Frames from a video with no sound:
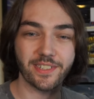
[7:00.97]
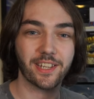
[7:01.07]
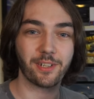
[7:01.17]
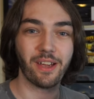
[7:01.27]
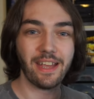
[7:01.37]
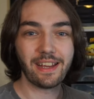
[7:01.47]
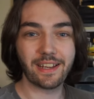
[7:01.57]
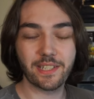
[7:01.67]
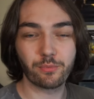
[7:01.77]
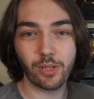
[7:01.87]
so
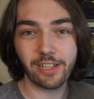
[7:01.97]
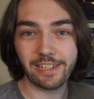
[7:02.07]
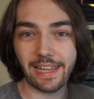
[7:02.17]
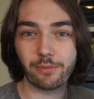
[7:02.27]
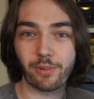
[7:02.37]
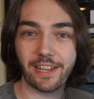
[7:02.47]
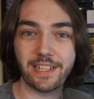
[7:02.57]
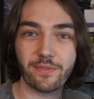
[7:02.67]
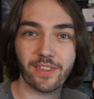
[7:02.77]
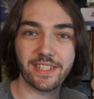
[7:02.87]
it's a really late
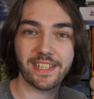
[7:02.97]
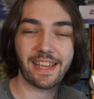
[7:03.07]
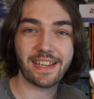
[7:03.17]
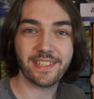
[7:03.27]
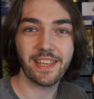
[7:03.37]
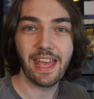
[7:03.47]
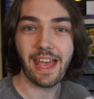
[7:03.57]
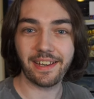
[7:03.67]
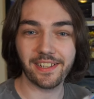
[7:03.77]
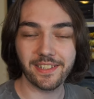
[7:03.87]
release for the DS,
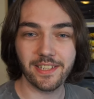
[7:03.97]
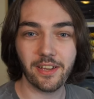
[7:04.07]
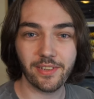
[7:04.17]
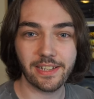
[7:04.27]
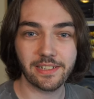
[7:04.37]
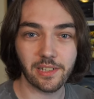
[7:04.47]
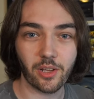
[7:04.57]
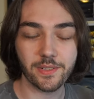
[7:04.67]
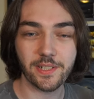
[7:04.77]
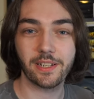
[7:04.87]
and you can tell they'd had a
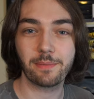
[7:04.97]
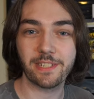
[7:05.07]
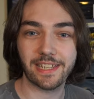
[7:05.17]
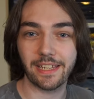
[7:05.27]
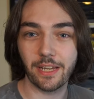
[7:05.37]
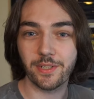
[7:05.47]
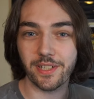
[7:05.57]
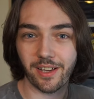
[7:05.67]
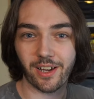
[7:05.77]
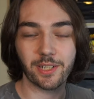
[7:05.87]
long time to get used to
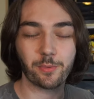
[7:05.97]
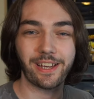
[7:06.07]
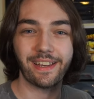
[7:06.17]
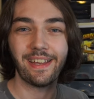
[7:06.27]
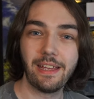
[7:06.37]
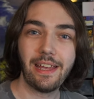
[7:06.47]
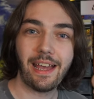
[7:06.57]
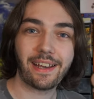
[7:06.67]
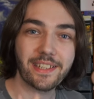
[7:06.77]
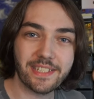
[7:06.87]
the hardware.
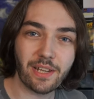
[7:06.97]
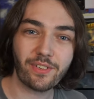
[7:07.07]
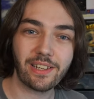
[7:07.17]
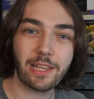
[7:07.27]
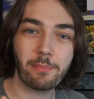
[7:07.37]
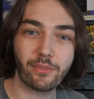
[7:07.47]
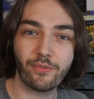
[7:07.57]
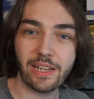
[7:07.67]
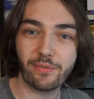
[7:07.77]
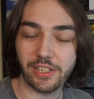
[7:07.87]
And it's definitely my
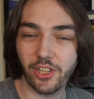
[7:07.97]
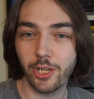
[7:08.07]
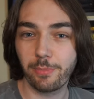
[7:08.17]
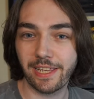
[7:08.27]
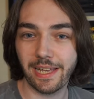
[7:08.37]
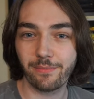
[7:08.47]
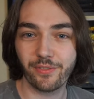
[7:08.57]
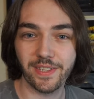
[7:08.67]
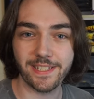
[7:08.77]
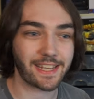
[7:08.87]
favourite Kirby game
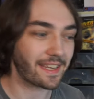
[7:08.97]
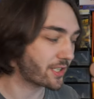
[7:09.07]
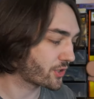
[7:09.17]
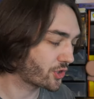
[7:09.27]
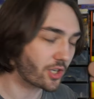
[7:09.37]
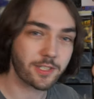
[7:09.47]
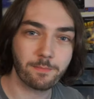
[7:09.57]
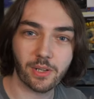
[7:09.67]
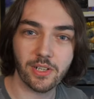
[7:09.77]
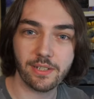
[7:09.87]
for the DS, just
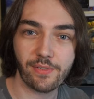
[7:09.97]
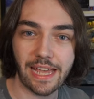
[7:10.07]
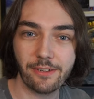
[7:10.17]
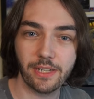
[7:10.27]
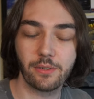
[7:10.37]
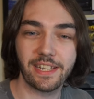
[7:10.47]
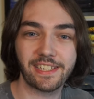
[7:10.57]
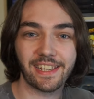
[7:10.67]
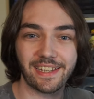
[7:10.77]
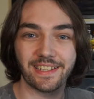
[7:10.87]
because of how
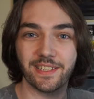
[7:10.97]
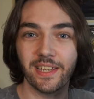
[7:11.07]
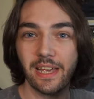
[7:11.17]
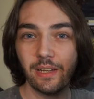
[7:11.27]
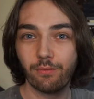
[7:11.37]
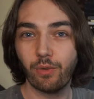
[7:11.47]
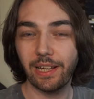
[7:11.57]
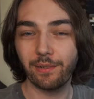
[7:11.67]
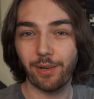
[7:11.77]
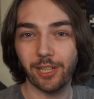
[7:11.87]
unique it is.
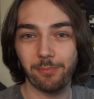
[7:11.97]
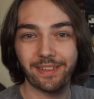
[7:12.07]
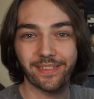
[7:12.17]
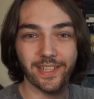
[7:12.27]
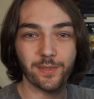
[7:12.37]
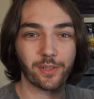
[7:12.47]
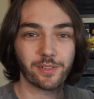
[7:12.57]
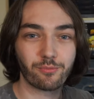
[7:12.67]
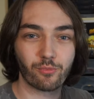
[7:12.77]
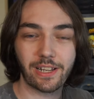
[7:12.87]
Really recommend this
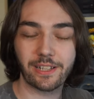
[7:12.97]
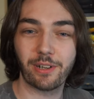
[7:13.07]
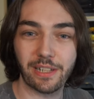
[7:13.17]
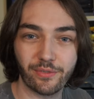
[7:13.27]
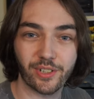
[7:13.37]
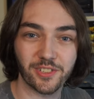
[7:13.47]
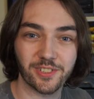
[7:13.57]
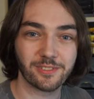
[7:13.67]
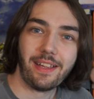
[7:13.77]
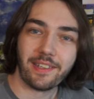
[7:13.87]
one, really, really fun.
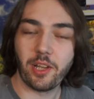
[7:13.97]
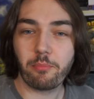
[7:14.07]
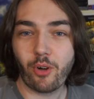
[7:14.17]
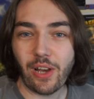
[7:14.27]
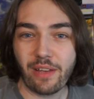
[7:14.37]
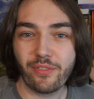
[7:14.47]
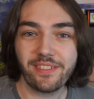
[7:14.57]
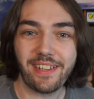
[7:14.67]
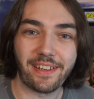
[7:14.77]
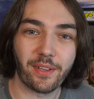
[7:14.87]
Number
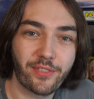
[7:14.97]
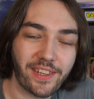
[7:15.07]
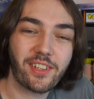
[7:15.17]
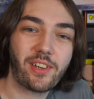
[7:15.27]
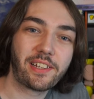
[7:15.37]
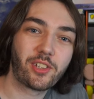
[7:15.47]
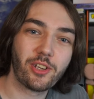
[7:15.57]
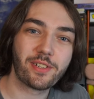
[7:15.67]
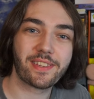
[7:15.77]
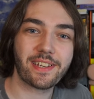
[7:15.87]
11, and I think I
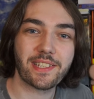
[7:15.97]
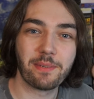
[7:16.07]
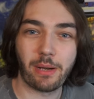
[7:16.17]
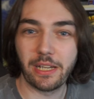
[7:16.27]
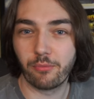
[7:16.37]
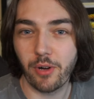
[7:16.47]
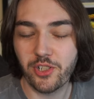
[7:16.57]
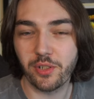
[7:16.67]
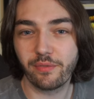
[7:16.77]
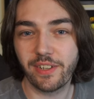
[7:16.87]
included this in my
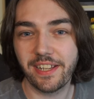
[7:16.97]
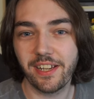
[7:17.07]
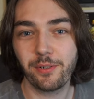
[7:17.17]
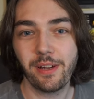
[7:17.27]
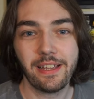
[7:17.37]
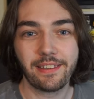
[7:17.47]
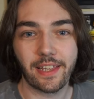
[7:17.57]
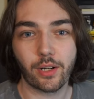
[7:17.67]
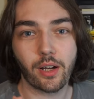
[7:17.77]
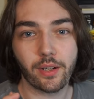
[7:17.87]
original video,
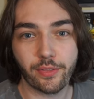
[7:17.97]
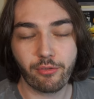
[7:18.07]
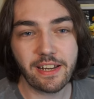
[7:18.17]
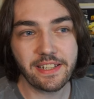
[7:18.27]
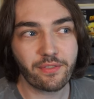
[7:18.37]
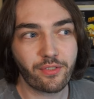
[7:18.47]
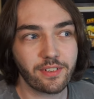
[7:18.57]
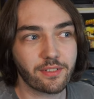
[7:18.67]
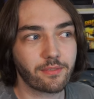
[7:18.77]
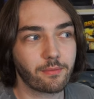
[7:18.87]
there are three
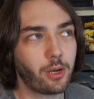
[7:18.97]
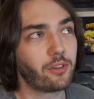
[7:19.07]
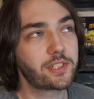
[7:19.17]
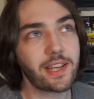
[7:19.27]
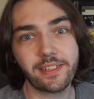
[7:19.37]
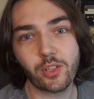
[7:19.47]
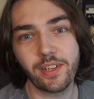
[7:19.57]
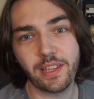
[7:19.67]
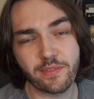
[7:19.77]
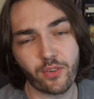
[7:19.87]
different, well, technically
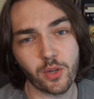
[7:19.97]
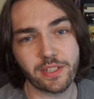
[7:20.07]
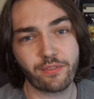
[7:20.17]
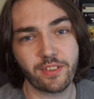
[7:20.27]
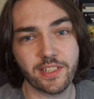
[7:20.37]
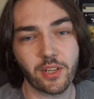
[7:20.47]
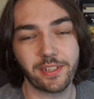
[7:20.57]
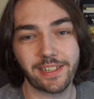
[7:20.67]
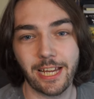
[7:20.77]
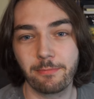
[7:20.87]
there's four different
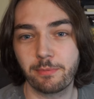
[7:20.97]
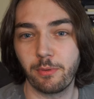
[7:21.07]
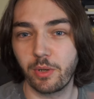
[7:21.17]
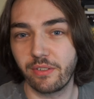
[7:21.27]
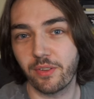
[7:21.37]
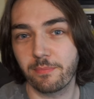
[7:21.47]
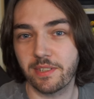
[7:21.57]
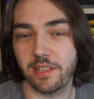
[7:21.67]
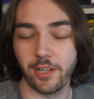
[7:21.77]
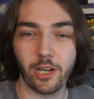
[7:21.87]
Sonic games, but one of
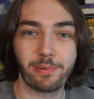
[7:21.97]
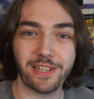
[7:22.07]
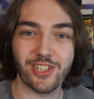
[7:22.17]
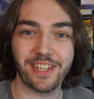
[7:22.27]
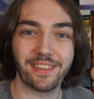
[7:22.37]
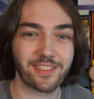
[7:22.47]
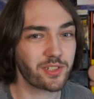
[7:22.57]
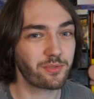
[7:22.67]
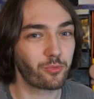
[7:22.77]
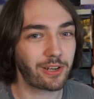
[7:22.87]
them's an RPG that
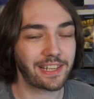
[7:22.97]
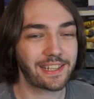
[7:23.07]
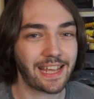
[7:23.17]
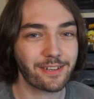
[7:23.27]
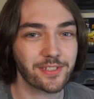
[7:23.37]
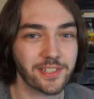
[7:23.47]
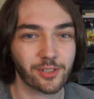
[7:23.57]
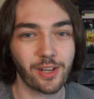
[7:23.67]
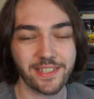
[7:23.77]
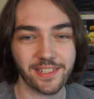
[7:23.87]
doesn't really count as a
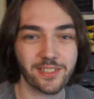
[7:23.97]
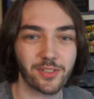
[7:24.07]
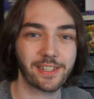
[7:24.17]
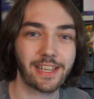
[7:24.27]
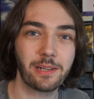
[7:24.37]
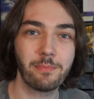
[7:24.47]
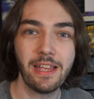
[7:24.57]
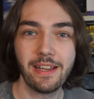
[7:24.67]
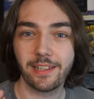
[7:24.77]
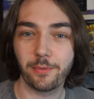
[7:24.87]
classic Sonic game.
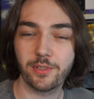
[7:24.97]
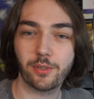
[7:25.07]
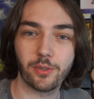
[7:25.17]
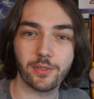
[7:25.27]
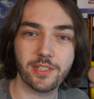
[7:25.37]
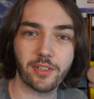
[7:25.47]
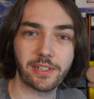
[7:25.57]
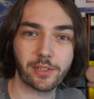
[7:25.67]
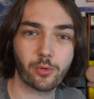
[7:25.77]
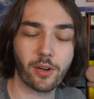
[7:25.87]
That one's called
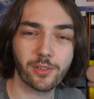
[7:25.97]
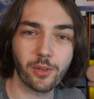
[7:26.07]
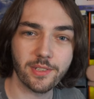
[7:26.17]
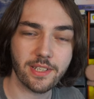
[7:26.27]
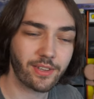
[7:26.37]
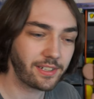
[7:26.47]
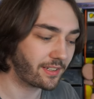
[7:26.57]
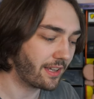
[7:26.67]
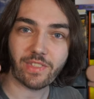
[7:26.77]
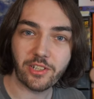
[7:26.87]
Sonic Chronicles, I
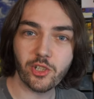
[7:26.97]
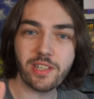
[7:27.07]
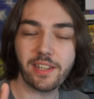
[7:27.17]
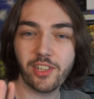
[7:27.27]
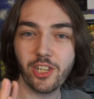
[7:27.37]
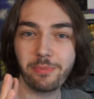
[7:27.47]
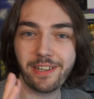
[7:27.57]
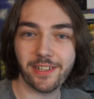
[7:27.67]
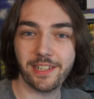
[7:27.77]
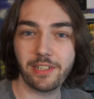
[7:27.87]
think. Just like Kirby,
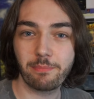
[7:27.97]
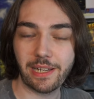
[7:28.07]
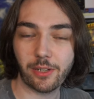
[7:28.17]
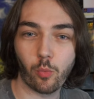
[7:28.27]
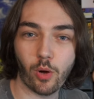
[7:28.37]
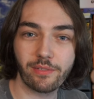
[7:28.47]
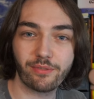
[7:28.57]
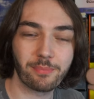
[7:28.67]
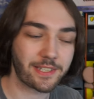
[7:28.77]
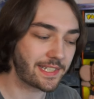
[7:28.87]
I could only pick one
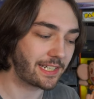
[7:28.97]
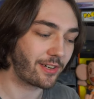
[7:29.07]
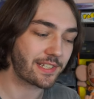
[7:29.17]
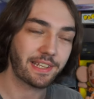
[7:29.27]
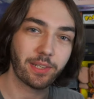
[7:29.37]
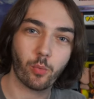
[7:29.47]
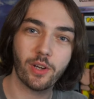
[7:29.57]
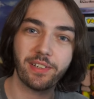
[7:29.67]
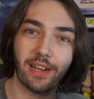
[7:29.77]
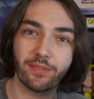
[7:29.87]
from the series, and the
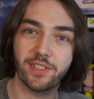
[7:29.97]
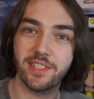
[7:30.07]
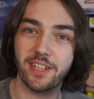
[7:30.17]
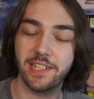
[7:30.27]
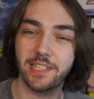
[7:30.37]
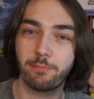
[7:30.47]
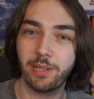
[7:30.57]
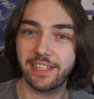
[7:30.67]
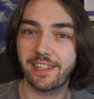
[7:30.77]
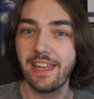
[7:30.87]
one I've decided to
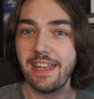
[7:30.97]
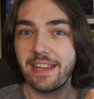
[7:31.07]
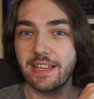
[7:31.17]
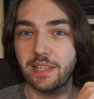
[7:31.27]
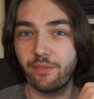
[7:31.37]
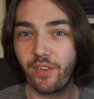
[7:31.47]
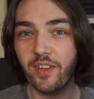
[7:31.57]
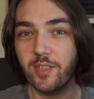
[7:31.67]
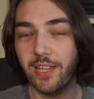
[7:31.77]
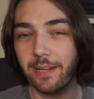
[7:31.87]
pick is the
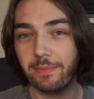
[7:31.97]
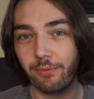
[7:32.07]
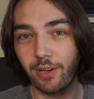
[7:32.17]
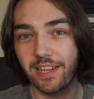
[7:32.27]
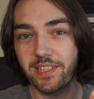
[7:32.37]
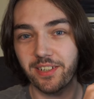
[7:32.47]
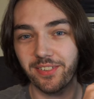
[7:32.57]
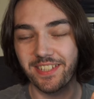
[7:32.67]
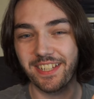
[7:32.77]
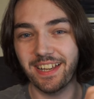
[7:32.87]
first game they released on
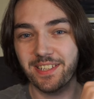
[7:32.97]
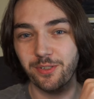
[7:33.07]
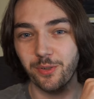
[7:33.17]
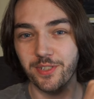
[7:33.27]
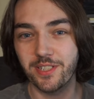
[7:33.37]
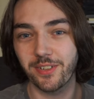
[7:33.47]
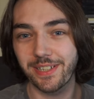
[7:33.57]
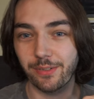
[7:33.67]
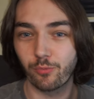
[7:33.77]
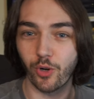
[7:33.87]
the DS called
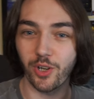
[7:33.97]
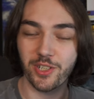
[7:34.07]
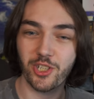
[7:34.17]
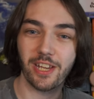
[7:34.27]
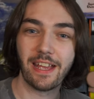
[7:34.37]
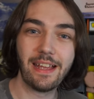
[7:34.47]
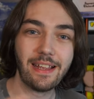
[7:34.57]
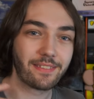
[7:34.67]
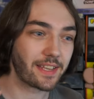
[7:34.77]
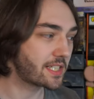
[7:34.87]
Sonic Rush.
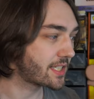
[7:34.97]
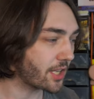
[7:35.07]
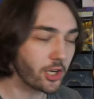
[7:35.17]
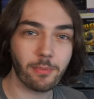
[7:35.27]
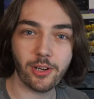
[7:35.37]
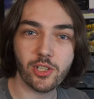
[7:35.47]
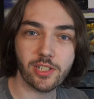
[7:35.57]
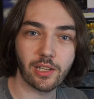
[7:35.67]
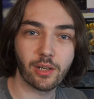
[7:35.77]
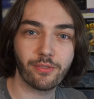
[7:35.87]
There's so much
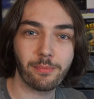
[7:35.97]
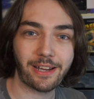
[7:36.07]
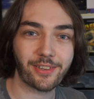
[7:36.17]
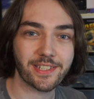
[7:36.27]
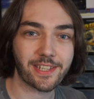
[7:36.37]
to love about this